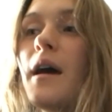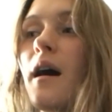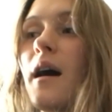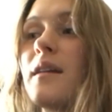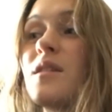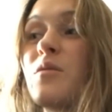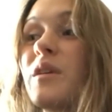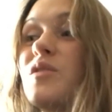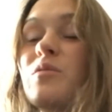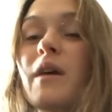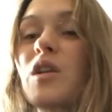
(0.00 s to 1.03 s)
Uh, I didn't really
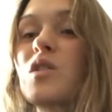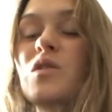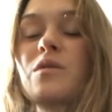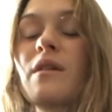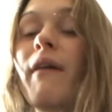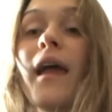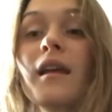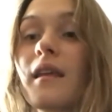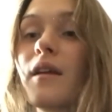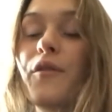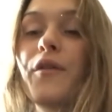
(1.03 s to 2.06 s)
do much of
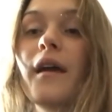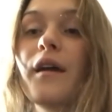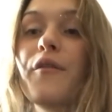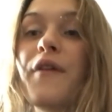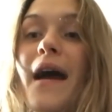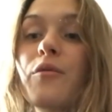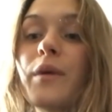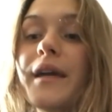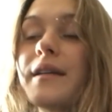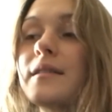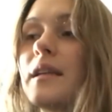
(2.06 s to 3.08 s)
anything for like five
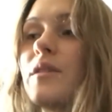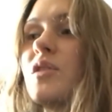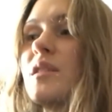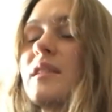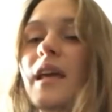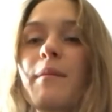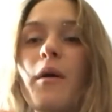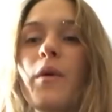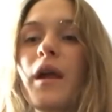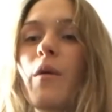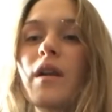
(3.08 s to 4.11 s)
weeks, and I was just thinking about
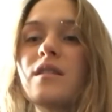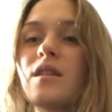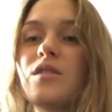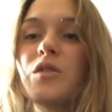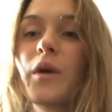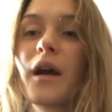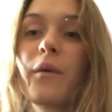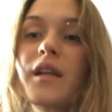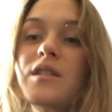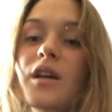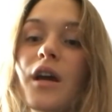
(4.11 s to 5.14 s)
what I wanted to do, where I
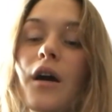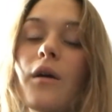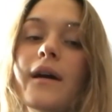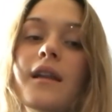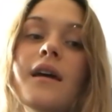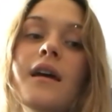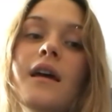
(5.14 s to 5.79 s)
wanted to go, and